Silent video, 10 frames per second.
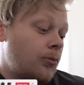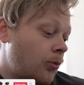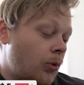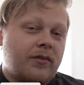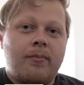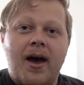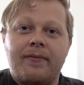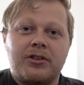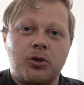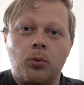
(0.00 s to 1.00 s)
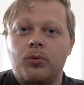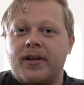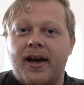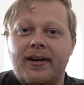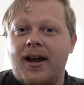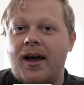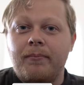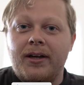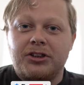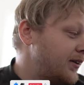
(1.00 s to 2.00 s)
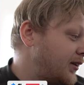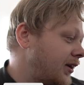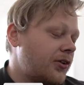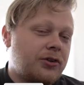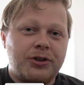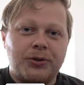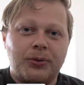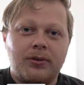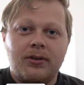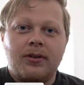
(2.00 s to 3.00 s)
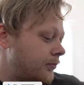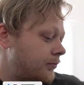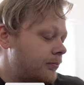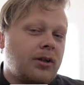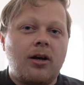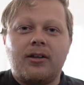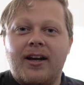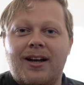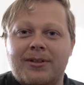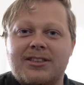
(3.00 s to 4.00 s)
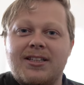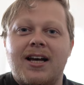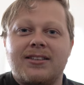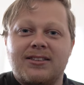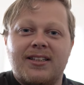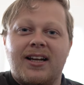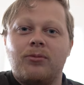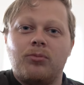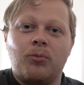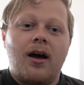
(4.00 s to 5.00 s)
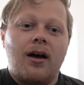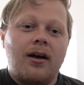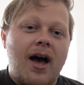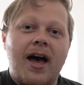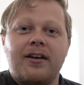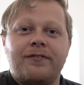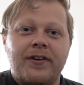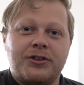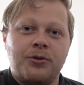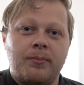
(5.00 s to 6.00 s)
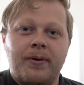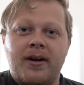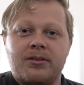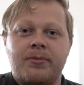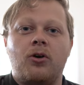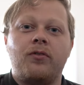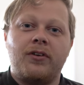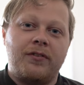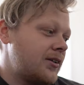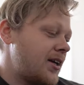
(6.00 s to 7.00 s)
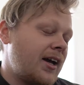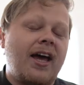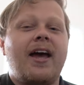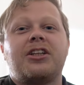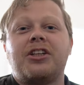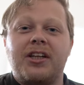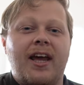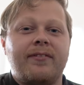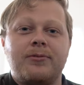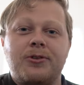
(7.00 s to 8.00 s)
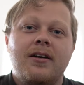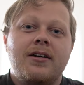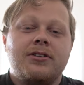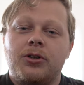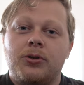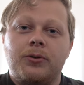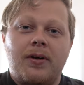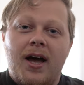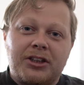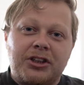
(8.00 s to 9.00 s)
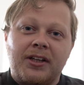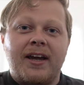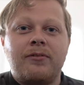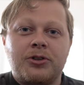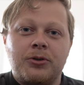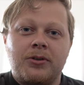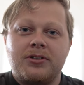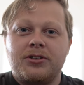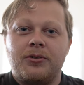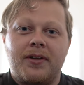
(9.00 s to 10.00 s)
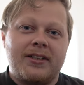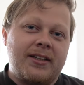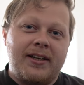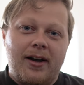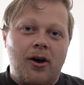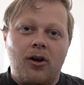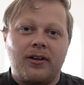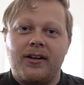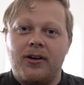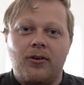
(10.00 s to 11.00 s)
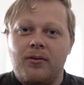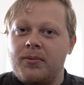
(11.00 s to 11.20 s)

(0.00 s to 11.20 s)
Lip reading: one of them I haven't sold yet. I might, but the other two, but luckily I got them in sizes that I can fit two of the pairs and my girlfriend matters. I actually gave them to her, so that's like all in and